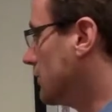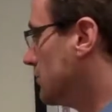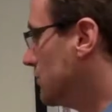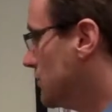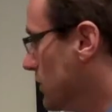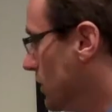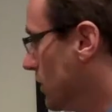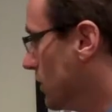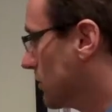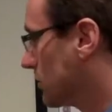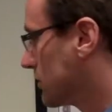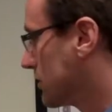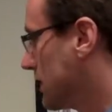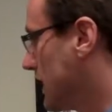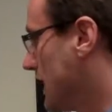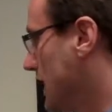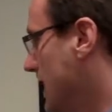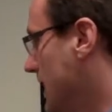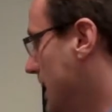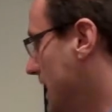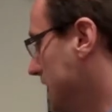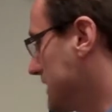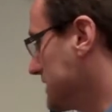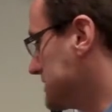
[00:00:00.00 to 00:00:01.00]
milk,
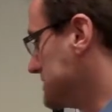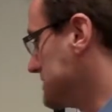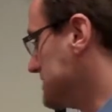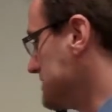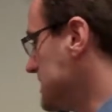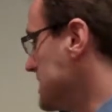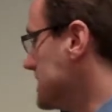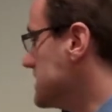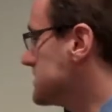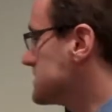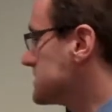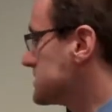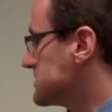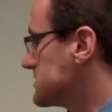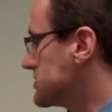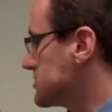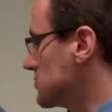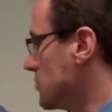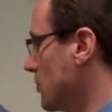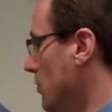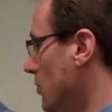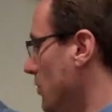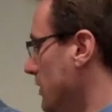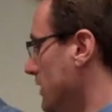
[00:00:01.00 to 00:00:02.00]
eggs, yeast,
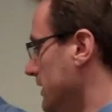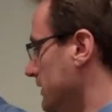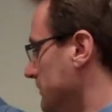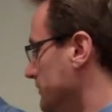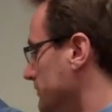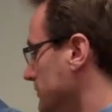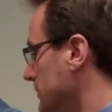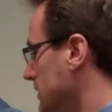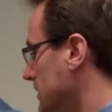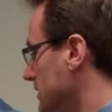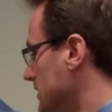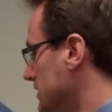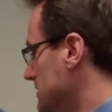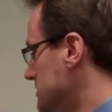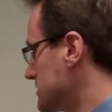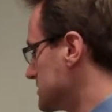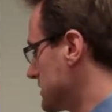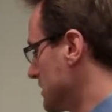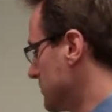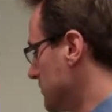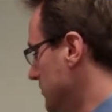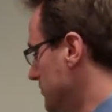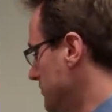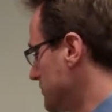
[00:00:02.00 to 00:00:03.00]
soy?
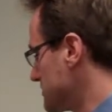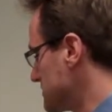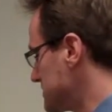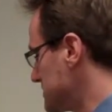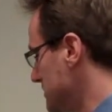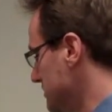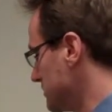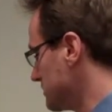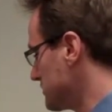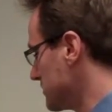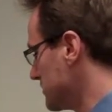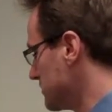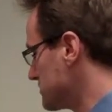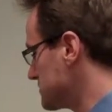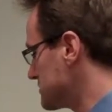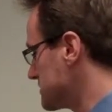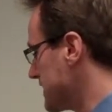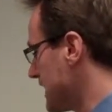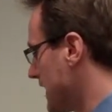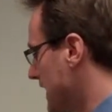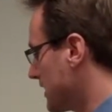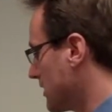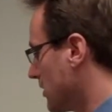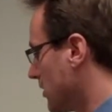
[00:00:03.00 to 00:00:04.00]
Some of the symptoms
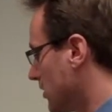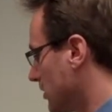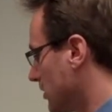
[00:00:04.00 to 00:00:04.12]
that